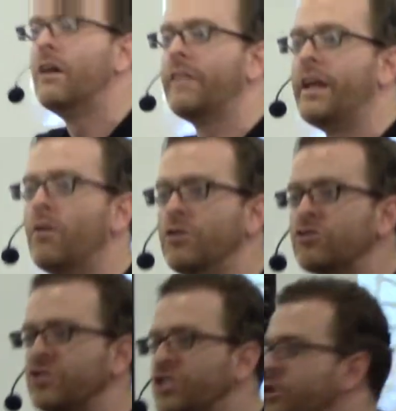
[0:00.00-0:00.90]
They don't
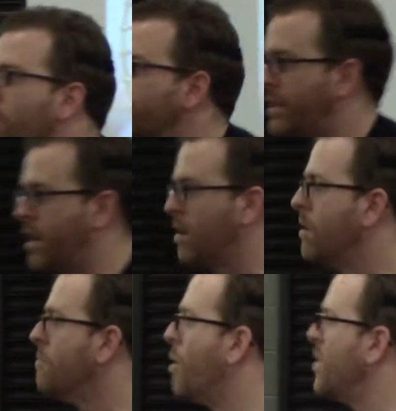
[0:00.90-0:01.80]
usually start there,
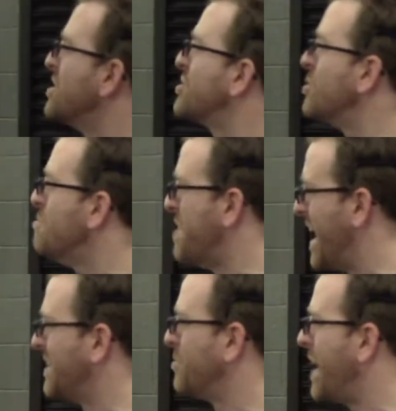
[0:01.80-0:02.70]
but we assume
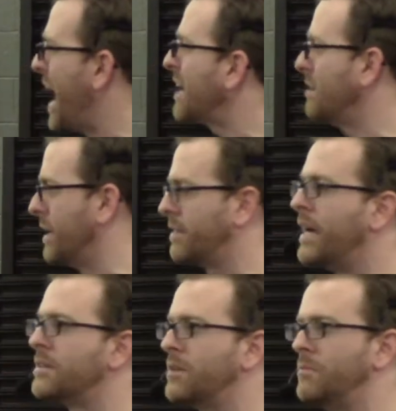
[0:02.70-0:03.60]
that. We act like
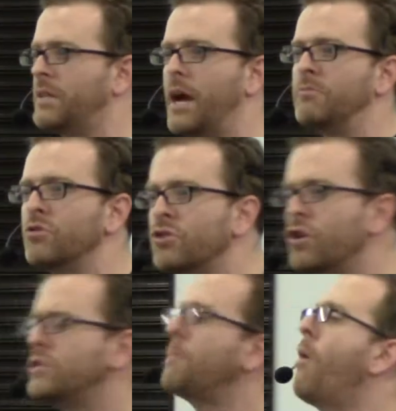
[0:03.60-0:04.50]
that sometimes. So it's
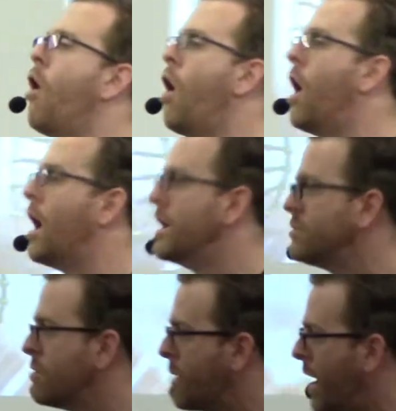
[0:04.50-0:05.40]
good to pause
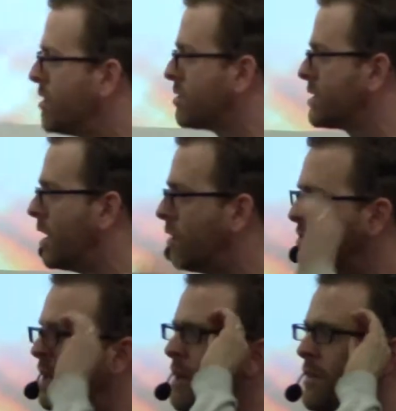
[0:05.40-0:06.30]
and remind
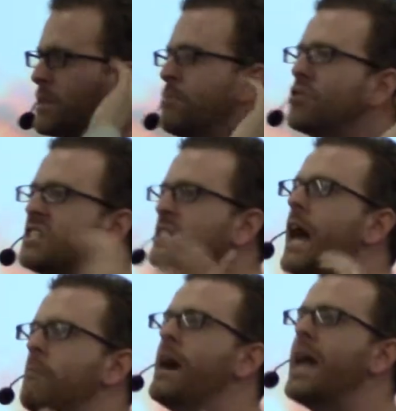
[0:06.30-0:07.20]
ourselves, this person is
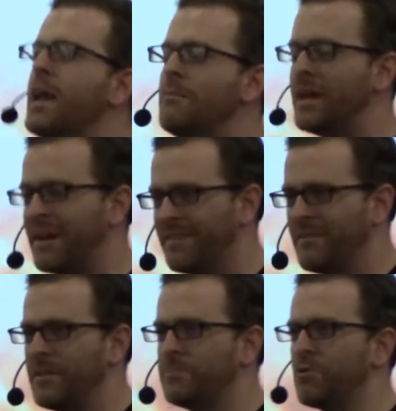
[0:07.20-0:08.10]
not my enemy.
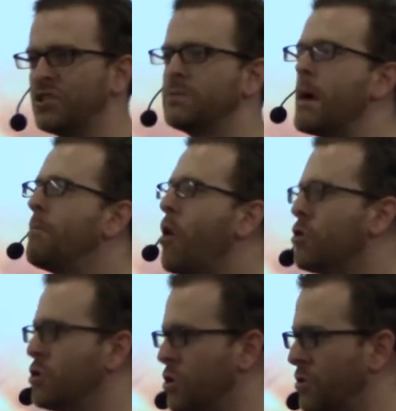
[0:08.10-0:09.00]
This person is my
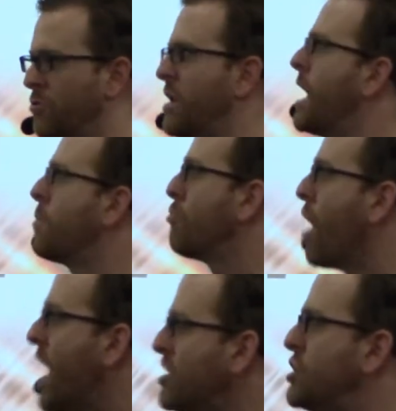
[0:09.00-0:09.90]
partner. They're not a
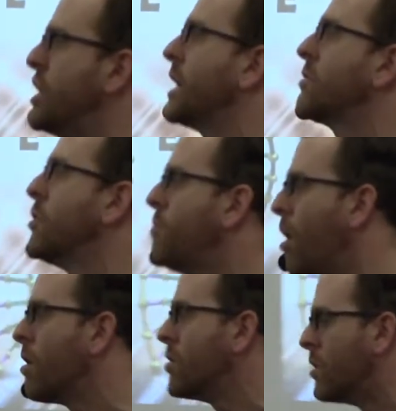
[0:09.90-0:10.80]
project, they're a
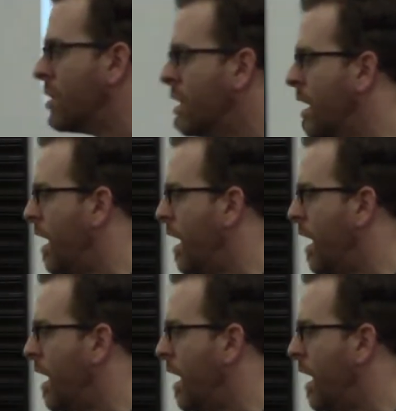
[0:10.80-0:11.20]
partner.